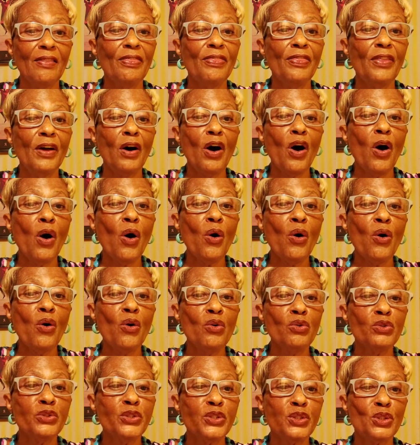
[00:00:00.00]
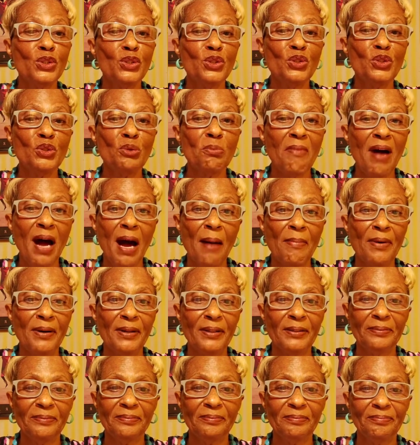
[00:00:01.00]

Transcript: The Old School Mama.